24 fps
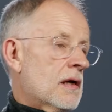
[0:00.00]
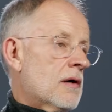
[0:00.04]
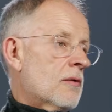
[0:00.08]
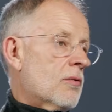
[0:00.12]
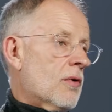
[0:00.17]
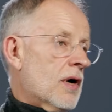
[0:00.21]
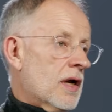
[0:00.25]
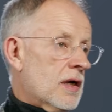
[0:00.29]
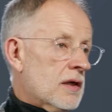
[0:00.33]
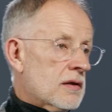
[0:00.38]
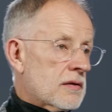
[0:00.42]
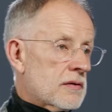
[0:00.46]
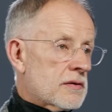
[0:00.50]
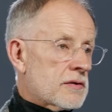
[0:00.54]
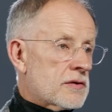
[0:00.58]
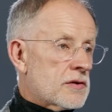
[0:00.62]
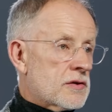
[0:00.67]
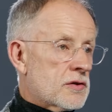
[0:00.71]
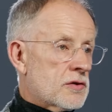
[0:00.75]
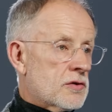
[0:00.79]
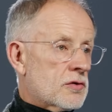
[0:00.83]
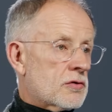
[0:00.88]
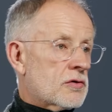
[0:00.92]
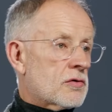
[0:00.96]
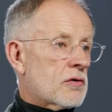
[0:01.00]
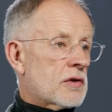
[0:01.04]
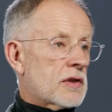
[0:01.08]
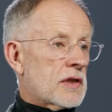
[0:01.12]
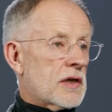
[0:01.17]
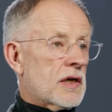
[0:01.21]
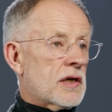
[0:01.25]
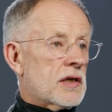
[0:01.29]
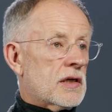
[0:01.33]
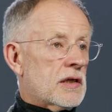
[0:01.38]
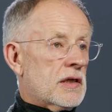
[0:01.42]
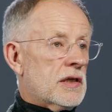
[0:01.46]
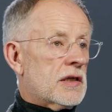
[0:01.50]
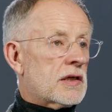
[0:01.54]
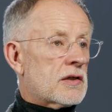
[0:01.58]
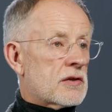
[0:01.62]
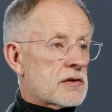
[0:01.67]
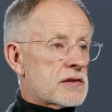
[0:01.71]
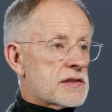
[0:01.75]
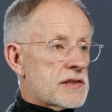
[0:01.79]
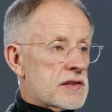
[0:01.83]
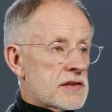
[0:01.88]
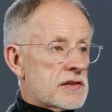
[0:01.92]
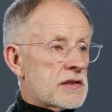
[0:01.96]
Well, due to the
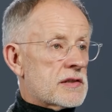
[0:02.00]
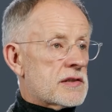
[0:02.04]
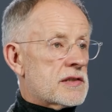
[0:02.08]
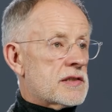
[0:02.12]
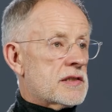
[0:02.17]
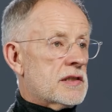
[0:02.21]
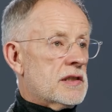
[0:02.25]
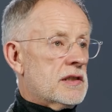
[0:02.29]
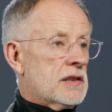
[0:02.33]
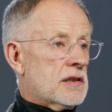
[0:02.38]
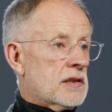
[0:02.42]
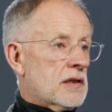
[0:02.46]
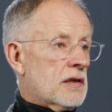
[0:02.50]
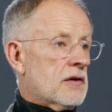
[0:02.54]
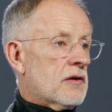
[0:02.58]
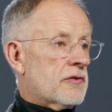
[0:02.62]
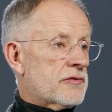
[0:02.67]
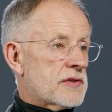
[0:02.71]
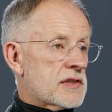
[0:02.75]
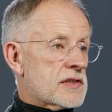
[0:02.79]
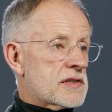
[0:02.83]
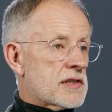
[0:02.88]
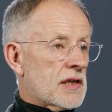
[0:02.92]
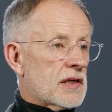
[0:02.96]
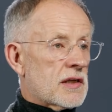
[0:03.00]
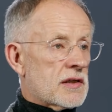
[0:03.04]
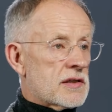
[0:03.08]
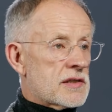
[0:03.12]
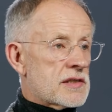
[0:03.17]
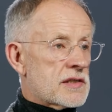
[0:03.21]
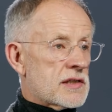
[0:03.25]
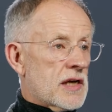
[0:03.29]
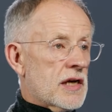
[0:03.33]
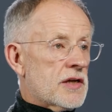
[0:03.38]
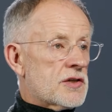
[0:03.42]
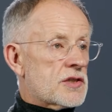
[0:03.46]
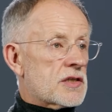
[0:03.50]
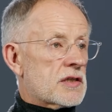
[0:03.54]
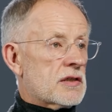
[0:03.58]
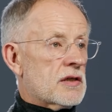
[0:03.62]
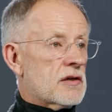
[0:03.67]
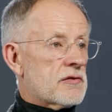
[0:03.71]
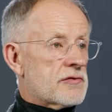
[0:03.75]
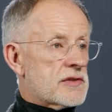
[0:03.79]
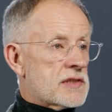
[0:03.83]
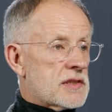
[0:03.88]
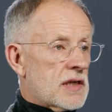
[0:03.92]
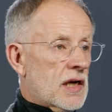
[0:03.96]
inconsistency of the standardization
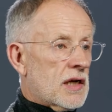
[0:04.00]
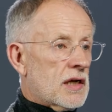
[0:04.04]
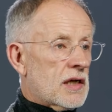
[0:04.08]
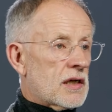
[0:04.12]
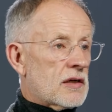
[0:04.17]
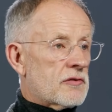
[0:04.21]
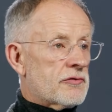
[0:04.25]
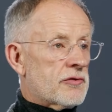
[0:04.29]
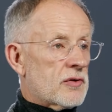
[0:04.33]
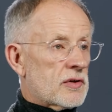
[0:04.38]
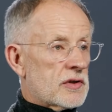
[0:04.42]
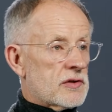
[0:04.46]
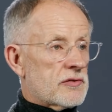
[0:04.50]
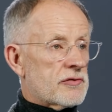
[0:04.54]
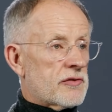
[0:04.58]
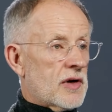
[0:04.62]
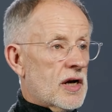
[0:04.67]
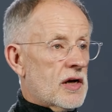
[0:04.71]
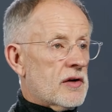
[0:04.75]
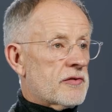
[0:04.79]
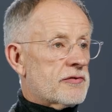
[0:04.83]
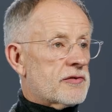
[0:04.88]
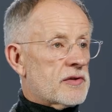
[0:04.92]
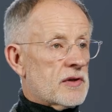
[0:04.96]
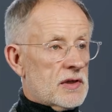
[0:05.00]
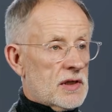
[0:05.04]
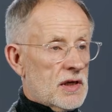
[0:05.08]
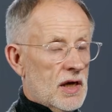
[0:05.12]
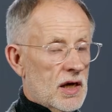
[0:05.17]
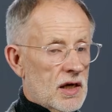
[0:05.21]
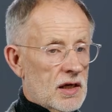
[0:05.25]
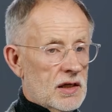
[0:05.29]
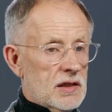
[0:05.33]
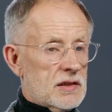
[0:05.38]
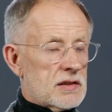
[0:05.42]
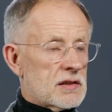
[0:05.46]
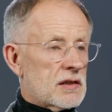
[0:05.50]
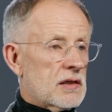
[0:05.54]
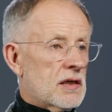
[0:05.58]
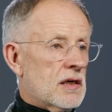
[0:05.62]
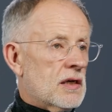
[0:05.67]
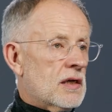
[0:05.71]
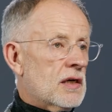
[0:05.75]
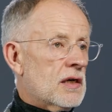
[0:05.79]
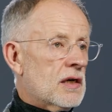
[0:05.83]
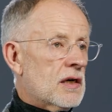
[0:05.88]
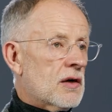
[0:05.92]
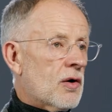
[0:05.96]
of Stanag 4538,
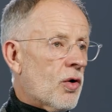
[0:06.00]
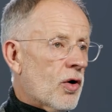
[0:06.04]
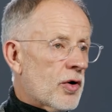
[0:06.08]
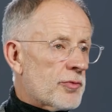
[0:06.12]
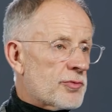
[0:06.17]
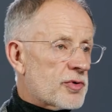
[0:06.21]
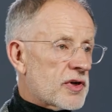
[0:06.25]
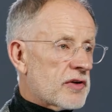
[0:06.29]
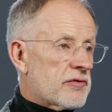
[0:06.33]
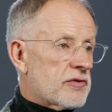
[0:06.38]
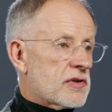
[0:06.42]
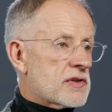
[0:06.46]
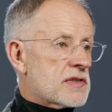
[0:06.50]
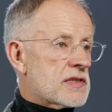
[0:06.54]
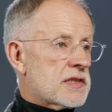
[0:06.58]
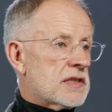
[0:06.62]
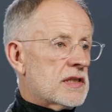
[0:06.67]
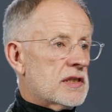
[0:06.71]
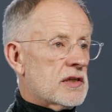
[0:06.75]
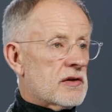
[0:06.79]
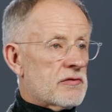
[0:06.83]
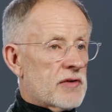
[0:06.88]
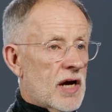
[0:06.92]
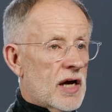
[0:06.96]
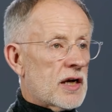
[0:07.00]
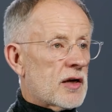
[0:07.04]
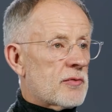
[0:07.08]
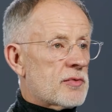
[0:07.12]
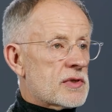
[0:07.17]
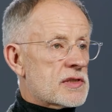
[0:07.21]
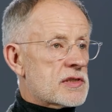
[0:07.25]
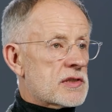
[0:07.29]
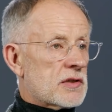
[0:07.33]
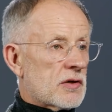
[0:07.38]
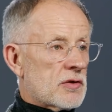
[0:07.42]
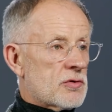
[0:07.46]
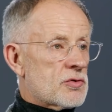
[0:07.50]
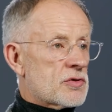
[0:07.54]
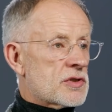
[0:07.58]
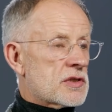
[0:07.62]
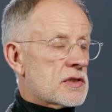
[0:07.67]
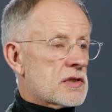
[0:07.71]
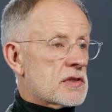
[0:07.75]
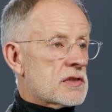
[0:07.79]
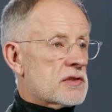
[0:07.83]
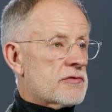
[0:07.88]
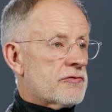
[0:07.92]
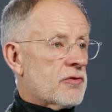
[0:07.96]
all previously available
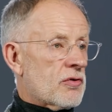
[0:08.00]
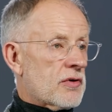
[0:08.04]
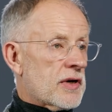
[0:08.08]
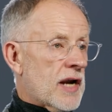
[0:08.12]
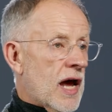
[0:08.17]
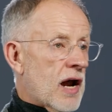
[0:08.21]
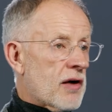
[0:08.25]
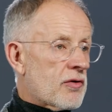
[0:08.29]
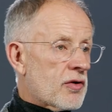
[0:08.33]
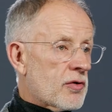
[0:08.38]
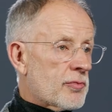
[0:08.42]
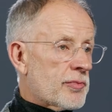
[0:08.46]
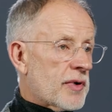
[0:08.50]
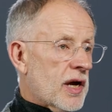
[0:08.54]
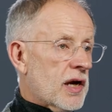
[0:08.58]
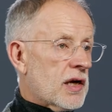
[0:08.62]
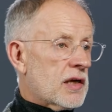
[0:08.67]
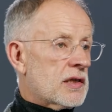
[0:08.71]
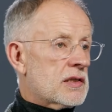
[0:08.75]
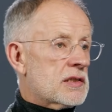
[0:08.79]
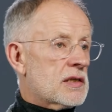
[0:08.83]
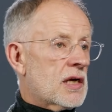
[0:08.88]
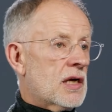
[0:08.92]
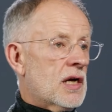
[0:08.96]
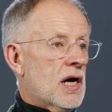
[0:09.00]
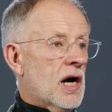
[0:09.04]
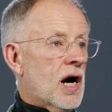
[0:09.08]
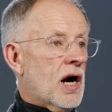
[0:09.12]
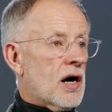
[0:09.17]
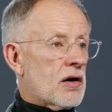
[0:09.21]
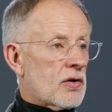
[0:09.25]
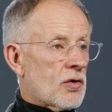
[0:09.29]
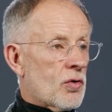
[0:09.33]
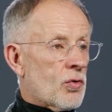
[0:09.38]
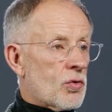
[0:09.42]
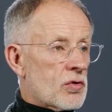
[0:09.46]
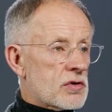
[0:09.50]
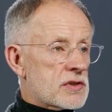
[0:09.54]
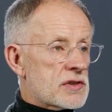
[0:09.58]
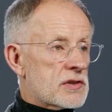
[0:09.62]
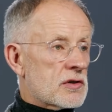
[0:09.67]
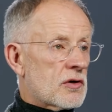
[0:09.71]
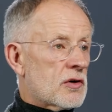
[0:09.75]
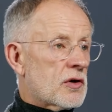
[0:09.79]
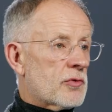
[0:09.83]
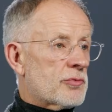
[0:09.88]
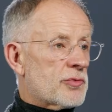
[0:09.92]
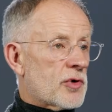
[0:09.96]
solutions for narrowband are
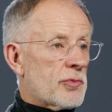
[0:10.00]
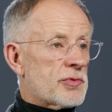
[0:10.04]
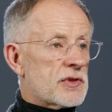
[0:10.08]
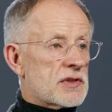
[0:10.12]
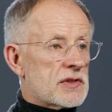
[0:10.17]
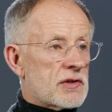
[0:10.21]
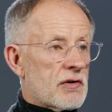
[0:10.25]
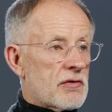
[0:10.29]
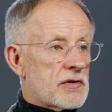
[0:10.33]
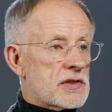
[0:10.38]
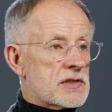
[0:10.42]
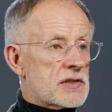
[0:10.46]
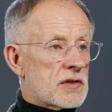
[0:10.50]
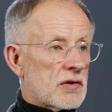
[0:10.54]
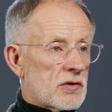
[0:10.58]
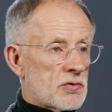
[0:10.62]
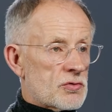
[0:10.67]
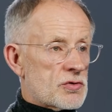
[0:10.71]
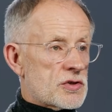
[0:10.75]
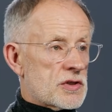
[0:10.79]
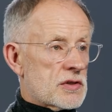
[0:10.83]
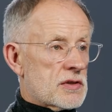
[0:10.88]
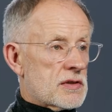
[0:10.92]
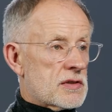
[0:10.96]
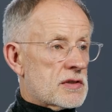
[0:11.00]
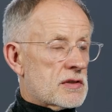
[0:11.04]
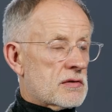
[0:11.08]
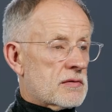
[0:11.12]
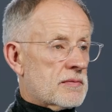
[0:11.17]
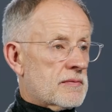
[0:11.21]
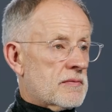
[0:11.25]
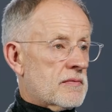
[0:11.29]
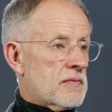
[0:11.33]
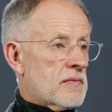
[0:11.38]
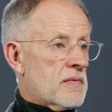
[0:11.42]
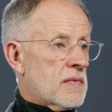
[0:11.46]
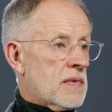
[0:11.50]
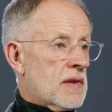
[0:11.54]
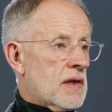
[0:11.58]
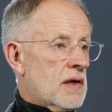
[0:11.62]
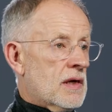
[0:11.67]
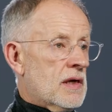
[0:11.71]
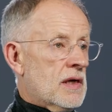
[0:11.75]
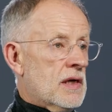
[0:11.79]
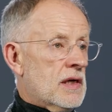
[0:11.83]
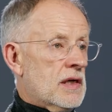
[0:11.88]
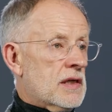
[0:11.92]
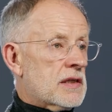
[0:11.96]
also proprietary solutions.
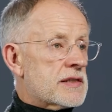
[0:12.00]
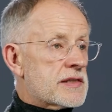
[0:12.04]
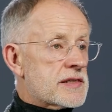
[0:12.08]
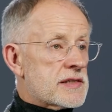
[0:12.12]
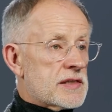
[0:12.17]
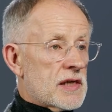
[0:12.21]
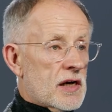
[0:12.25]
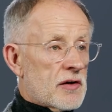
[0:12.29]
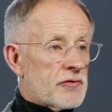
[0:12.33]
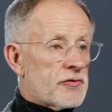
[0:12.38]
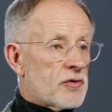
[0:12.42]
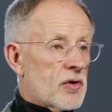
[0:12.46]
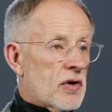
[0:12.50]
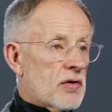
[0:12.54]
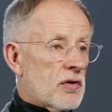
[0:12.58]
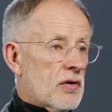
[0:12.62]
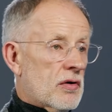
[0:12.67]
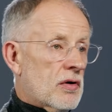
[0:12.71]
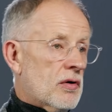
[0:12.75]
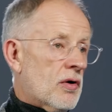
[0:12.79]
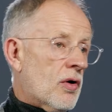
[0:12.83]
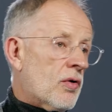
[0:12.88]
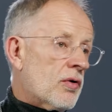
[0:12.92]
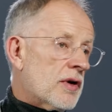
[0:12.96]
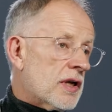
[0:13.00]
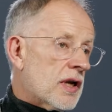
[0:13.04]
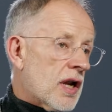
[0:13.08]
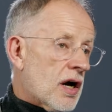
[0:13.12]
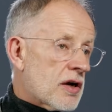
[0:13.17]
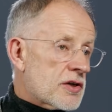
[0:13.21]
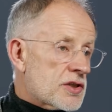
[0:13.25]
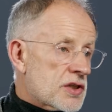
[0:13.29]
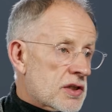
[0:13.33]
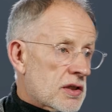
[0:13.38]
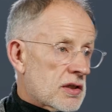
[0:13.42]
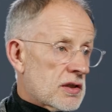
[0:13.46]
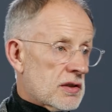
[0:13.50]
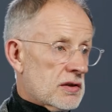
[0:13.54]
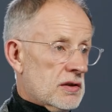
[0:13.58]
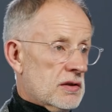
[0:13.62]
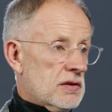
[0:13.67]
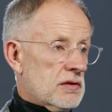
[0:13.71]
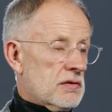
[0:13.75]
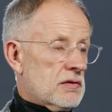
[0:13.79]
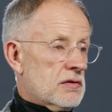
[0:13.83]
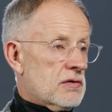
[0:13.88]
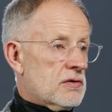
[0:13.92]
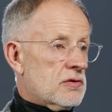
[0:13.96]
It is therefore only
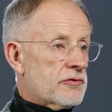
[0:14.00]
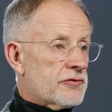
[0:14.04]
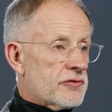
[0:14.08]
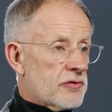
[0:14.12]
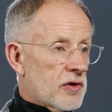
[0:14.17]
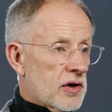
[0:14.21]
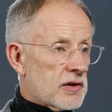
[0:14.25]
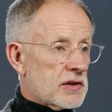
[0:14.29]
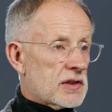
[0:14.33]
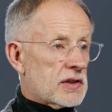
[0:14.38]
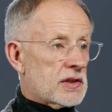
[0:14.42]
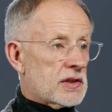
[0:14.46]
logical to further